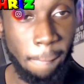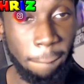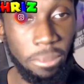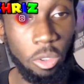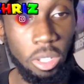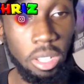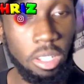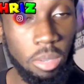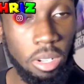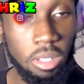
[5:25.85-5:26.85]
Oh, yeah, he a
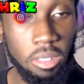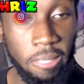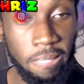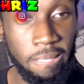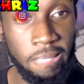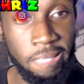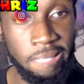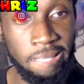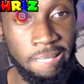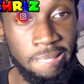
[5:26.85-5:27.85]
baller.
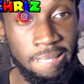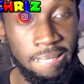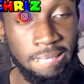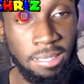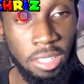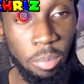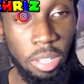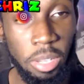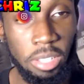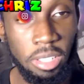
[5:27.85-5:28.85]
I bet he
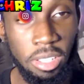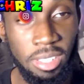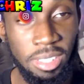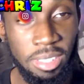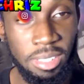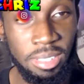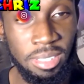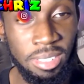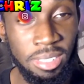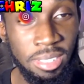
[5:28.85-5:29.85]
make that.
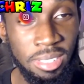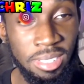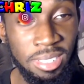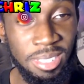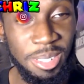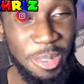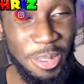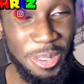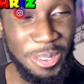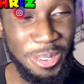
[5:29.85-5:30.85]

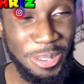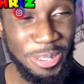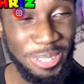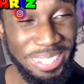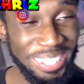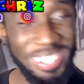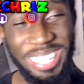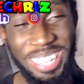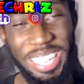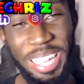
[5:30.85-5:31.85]
Ooh!
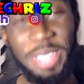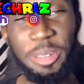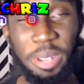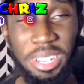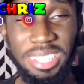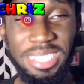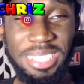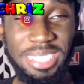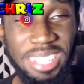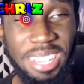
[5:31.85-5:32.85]
Okay, yeah, he a baller.
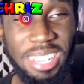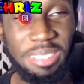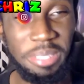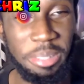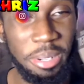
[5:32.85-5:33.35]
He definitely a baller.